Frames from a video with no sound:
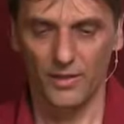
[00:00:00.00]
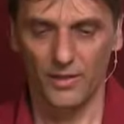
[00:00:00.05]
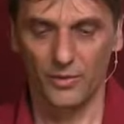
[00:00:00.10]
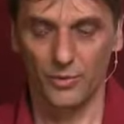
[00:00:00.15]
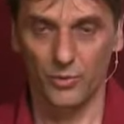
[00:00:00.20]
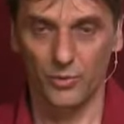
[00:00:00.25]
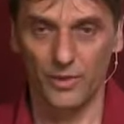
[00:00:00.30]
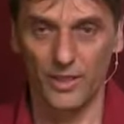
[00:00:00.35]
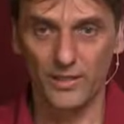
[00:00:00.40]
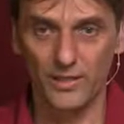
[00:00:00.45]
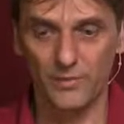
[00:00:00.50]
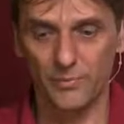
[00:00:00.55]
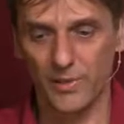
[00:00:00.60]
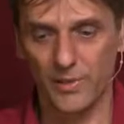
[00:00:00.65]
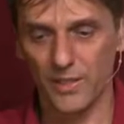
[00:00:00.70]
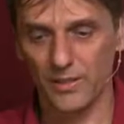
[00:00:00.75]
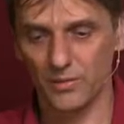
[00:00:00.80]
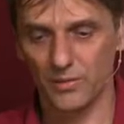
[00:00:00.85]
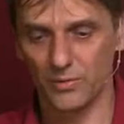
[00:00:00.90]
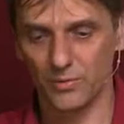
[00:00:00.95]
to get
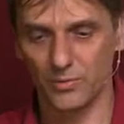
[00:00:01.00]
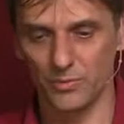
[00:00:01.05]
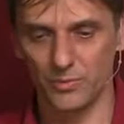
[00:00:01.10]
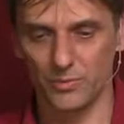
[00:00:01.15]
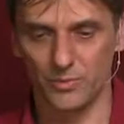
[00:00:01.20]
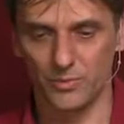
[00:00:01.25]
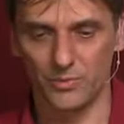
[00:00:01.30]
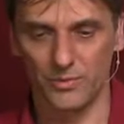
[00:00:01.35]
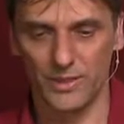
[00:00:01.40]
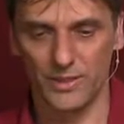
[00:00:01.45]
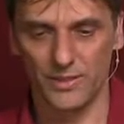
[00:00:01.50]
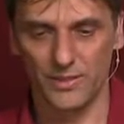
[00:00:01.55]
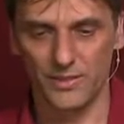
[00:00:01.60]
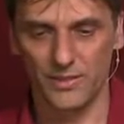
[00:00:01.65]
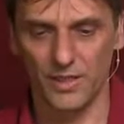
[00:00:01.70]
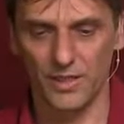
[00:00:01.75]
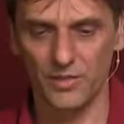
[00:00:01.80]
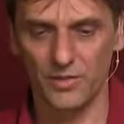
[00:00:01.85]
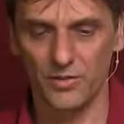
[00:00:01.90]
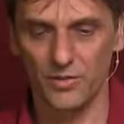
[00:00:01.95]
back to, to that
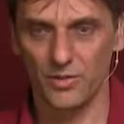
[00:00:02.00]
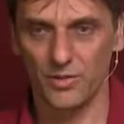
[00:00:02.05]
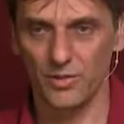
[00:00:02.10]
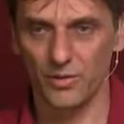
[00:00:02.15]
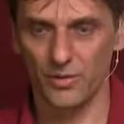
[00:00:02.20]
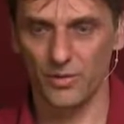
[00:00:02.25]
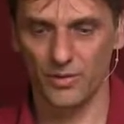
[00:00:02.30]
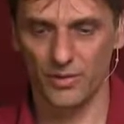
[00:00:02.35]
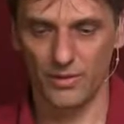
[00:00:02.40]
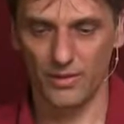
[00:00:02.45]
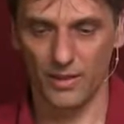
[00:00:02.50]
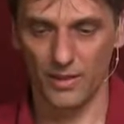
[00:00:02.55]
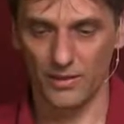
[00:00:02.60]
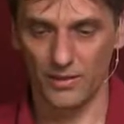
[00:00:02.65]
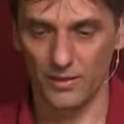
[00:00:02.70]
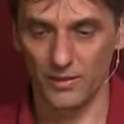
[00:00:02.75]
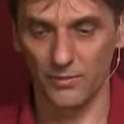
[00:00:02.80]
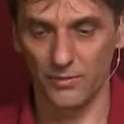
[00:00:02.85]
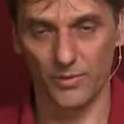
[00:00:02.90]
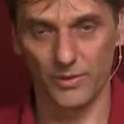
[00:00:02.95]
stage, and
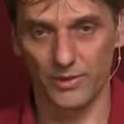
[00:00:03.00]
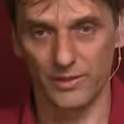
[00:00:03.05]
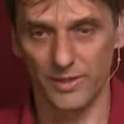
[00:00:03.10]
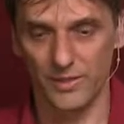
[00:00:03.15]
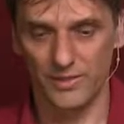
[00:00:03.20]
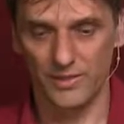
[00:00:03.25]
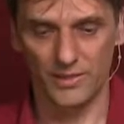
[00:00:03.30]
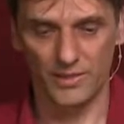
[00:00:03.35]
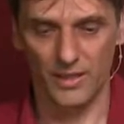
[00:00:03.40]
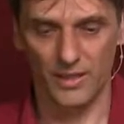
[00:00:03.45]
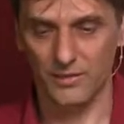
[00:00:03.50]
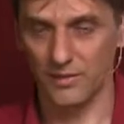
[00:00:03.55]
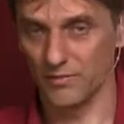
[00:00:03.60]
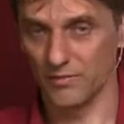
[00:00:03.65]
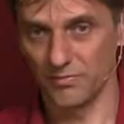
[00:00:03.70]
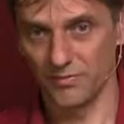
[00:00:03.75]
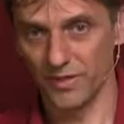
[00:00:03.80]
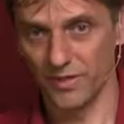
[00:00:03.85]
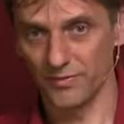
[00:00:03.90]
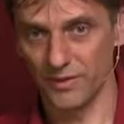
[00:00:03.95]
it will take another
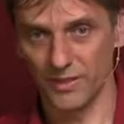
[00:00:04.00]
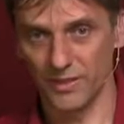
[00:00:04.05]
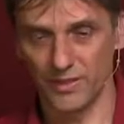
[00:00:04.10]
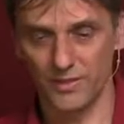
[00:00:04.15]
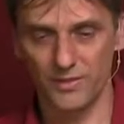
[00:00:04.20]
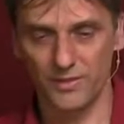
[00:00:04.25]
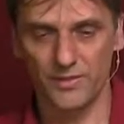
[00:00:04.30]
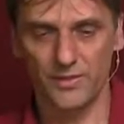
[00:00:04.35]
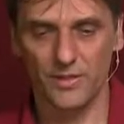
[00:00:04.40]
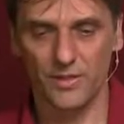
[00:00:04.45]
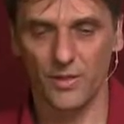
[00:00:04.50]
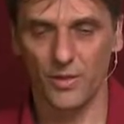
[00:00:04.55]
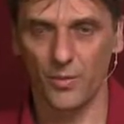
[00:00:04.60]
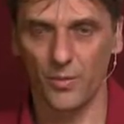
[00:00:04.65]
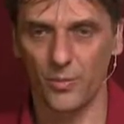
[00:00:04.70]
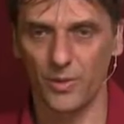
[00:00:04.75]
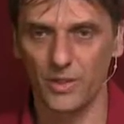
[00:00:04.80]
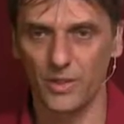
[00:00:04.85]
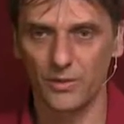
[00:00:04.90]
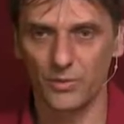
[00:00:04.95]
50 years,
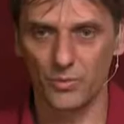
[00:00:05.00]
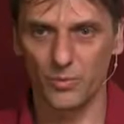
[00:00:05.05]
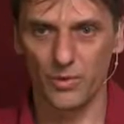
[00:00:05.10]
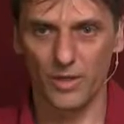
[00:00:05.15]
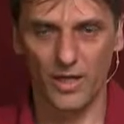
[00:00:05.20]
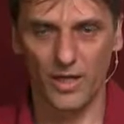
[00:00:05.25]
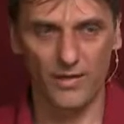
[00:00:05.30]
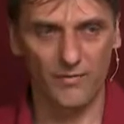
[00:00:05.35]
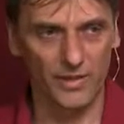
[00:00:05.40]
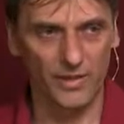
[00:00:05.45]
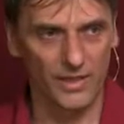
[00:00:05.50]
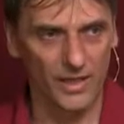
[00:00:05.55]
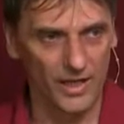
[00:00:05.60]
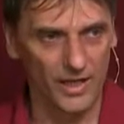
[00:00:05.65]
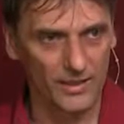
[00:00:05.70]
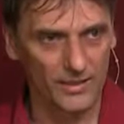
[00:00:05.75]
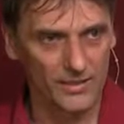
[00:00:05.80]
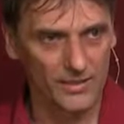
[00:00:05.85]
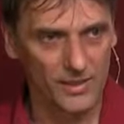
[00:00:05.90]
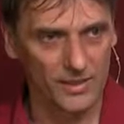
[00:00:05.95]
we need to heavy
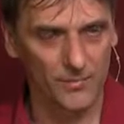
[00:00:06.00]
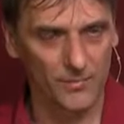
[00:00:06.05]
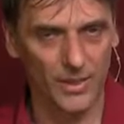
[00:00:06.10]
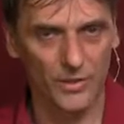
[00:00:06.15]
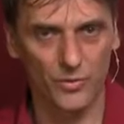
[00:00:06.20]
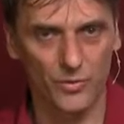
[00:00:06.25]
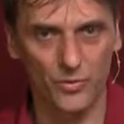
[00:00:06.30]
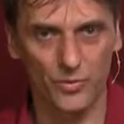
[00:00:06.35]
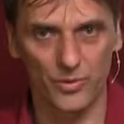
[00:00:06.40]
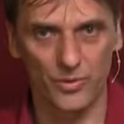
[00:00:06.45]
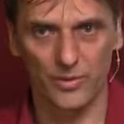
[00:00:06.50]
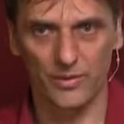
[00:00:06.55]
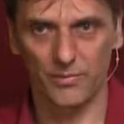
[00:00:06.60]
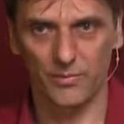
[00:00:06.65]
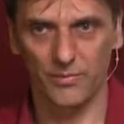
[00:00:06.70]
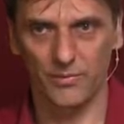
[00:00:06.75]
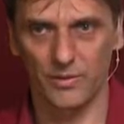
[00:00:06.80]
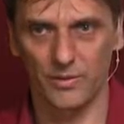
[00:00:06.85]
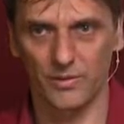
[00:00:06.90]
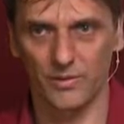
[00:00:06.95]
add some manure
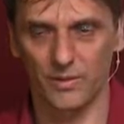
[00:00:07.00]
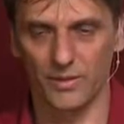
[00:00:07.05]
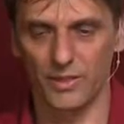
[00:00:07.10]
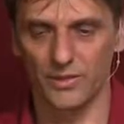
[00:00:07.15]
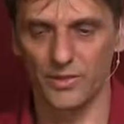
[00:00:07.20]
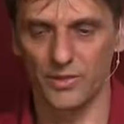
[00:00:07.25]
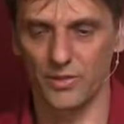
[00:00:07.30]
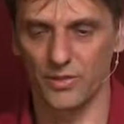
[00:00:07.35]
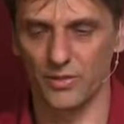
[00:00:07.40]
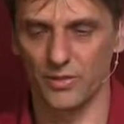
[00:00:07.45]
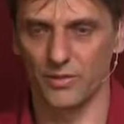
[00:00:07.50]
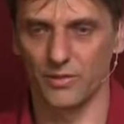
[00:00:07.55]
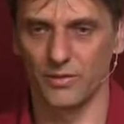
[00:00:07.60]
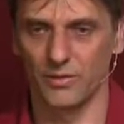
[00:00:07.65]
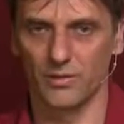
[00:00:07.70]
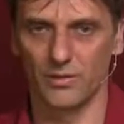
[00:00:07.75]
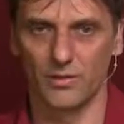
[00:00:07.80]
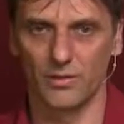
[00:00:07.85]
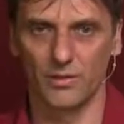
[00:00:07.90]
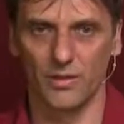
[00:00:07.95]
uh, addition,
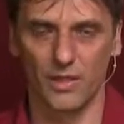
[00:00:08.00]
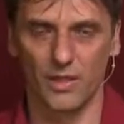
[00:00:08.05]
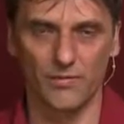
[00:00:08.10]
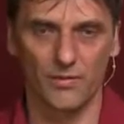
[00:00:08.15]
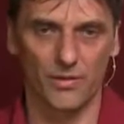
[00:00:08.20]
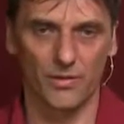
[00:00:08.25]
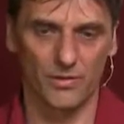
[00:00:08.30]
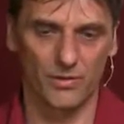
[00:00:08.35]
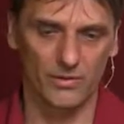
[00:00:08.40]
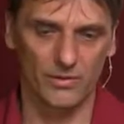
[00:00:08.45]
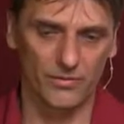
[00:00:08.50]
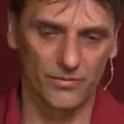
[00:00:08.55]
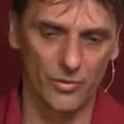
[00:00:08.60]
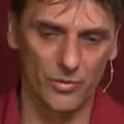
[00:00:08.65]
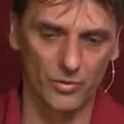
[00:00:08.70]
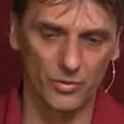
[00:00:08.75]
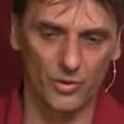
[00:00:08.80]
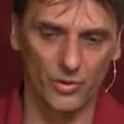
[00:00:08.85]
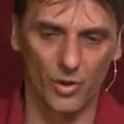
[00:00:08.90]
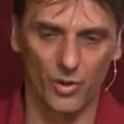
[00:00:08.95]
even
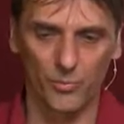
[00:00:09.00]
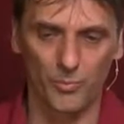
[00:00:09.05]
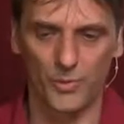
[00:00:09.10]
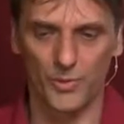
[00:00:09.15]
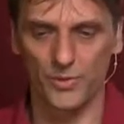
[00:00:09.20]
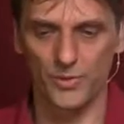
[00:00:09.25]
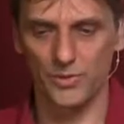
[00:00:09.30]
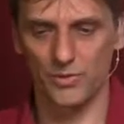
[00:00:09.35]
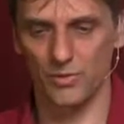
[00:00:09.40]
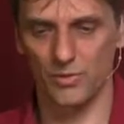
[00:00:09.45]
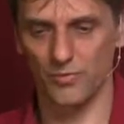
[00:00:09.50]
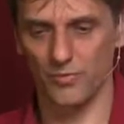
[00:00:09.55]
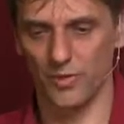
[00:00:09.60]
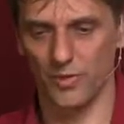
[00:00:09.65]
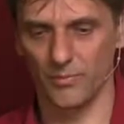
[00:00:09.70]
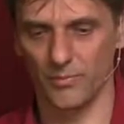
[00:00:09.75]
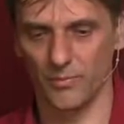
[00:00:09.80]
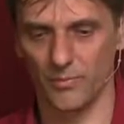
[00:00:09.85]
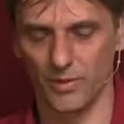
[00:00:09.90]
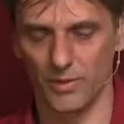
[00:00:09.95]
through the compost or
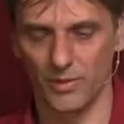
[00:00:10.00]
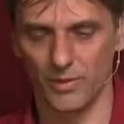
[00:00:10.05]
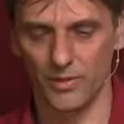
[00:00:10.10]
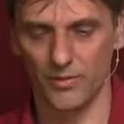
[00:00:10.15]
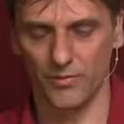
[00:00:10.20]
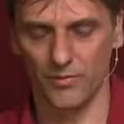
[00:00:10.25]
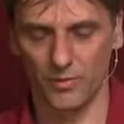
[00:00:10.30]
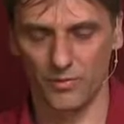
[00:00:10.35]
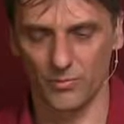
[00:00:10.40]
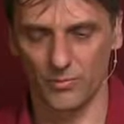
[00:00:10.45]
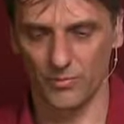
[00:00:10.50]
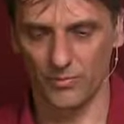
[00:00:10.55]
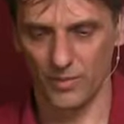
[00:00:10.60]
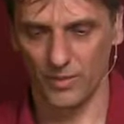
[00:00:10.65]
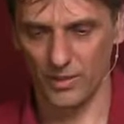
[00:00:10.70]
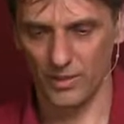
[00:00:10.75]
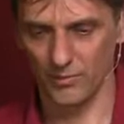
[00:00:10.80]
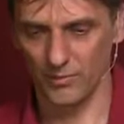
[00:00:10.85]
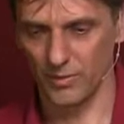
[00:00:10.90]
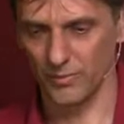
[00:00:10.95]
from, from
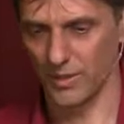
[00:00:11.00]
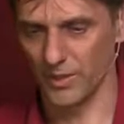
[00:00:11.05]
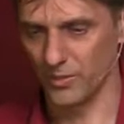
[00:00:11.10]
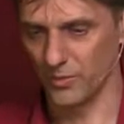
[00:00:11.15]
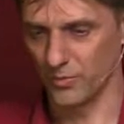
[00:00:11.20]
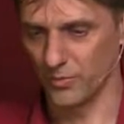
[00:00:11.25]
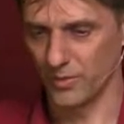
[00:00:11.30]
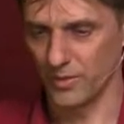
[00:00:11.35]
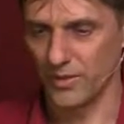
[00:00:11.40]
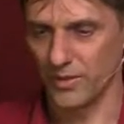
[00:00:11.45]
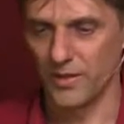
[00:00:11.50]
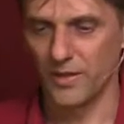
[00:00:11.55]
animal manure.